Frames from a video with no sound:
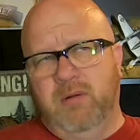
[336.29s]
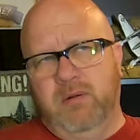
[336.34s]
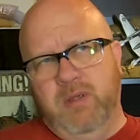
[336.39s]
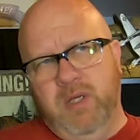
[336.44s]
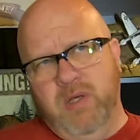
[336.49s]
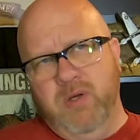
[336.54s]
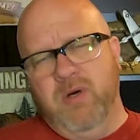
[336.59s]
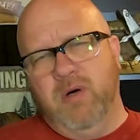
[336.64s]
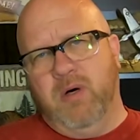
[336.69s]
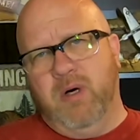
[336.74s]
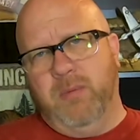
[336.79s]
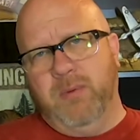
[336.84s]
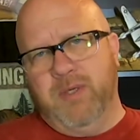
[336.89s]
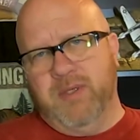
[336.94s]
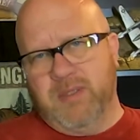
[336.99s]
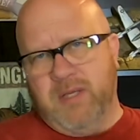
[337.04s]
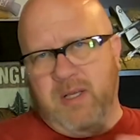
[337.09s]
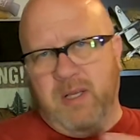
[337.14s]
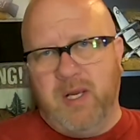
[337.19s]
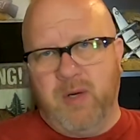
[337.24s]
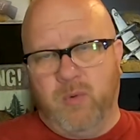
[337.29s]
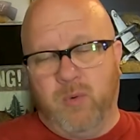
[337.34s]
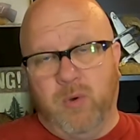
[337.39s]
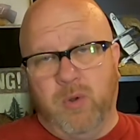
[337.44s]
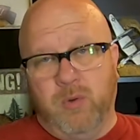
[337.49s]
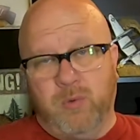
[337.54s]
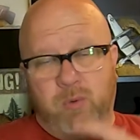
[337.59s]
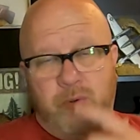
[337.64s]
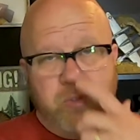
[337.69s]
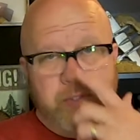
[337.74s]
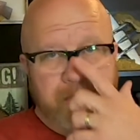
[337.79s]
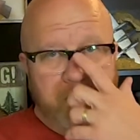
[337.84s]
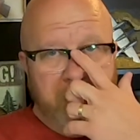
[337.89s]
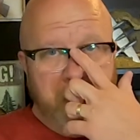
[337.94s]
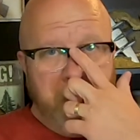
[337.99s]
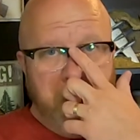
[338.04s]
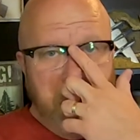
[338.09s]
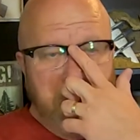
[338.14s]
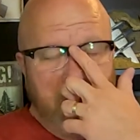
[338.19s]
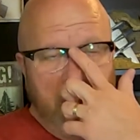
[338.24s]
in Europe, because I like World War II